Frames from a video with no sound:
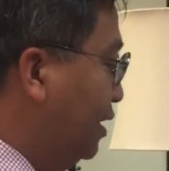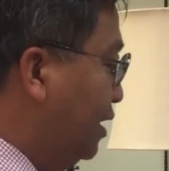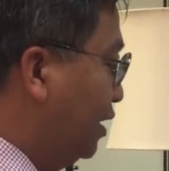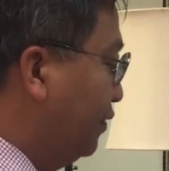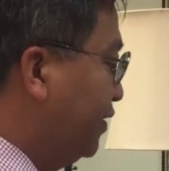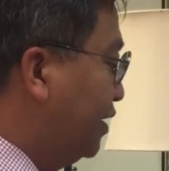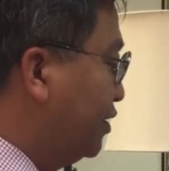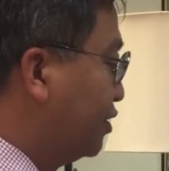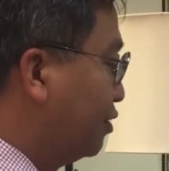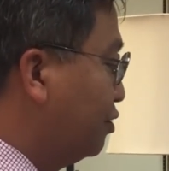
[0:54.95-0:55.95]
a lovely young
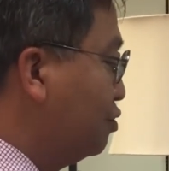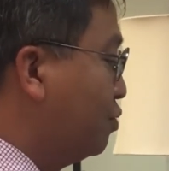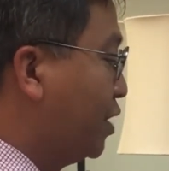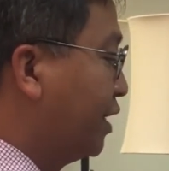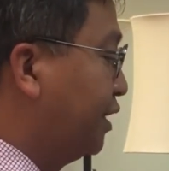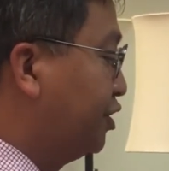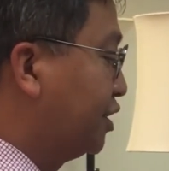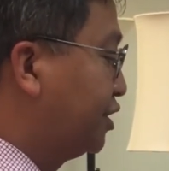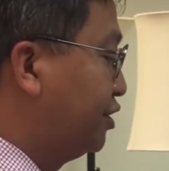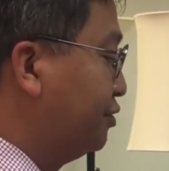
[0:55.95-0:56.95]
girl who wanted
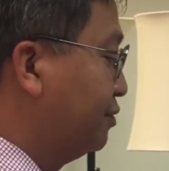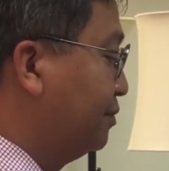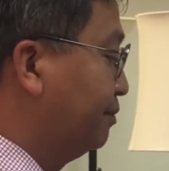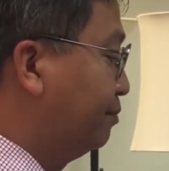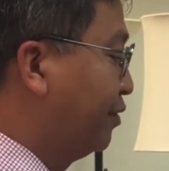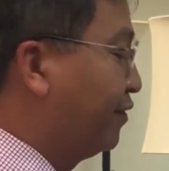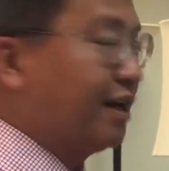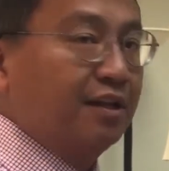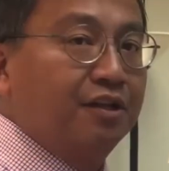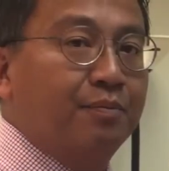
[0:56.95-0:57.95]
just to provide
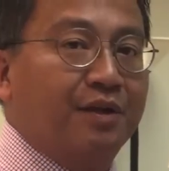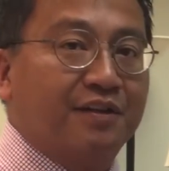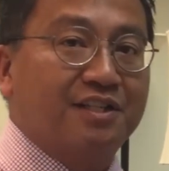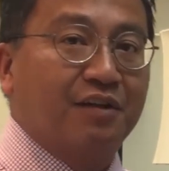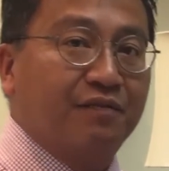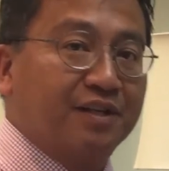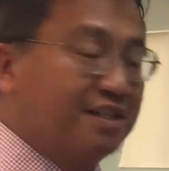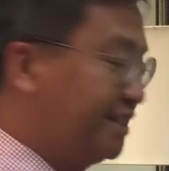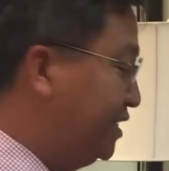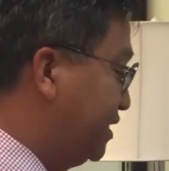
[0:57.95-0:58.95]
a little bit of
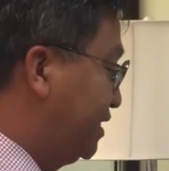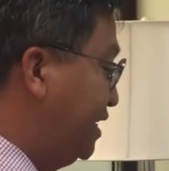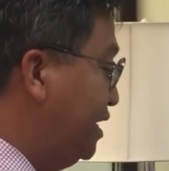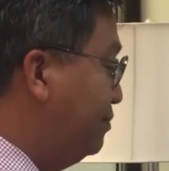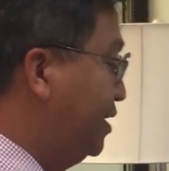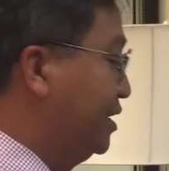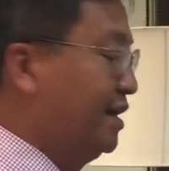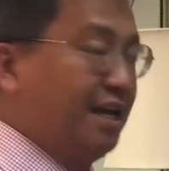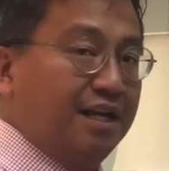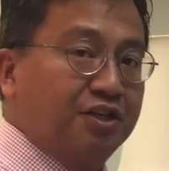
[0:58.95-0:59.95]
self-esteem
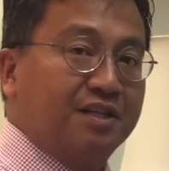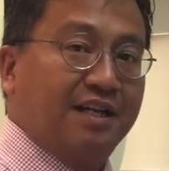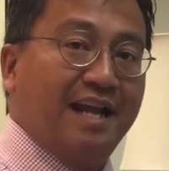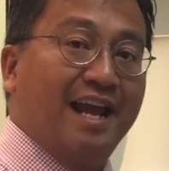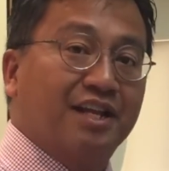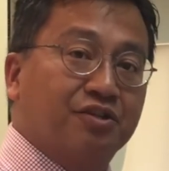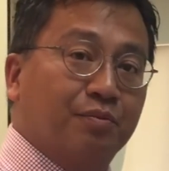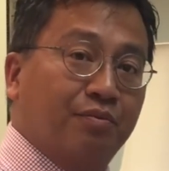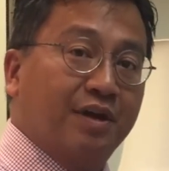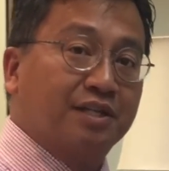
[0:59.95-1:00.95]
and just enhance
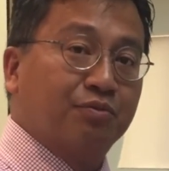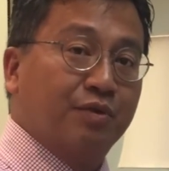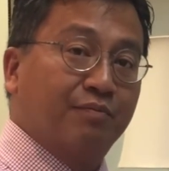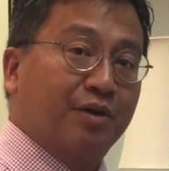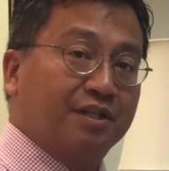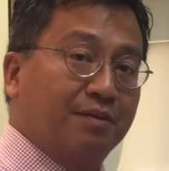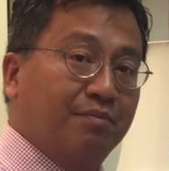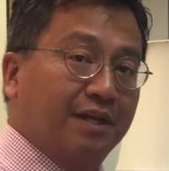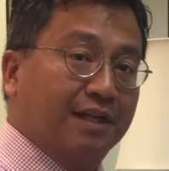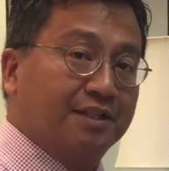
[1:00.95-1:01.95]
her breasts with breast
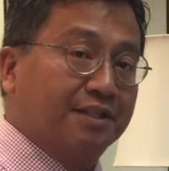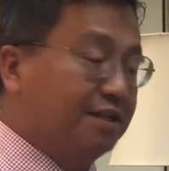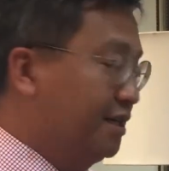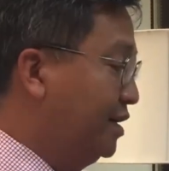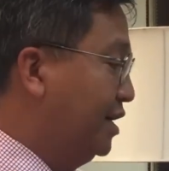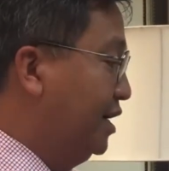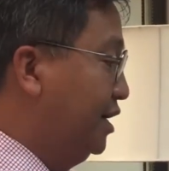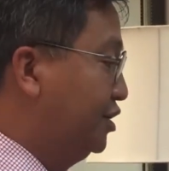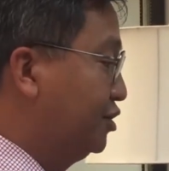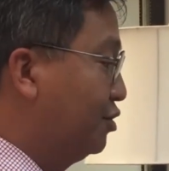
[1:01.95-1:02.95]
implants.
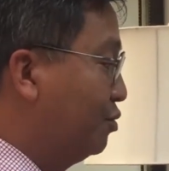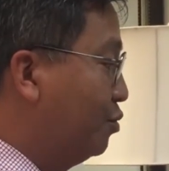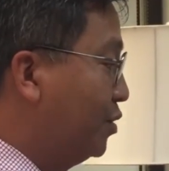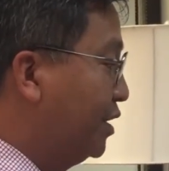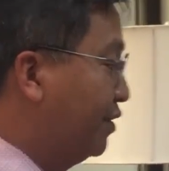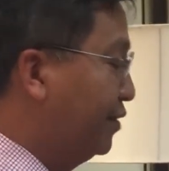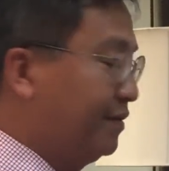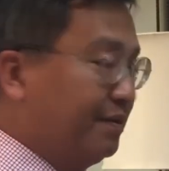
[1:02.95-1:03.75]
So one